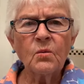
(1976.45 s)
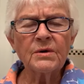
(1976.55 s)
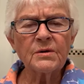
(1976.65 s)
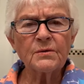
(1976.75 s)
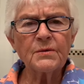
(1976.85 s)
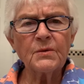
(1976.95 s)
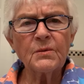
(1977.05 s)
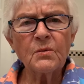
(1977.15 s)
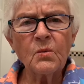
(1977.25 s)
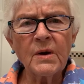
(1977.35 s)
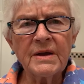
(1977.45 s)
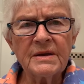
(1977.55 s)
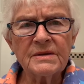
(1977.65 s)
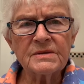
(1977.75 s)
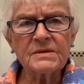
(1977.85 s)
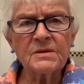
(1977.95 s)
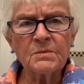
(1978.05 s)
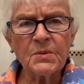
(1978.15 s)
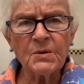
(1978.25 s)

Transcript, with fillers: wonderful ways and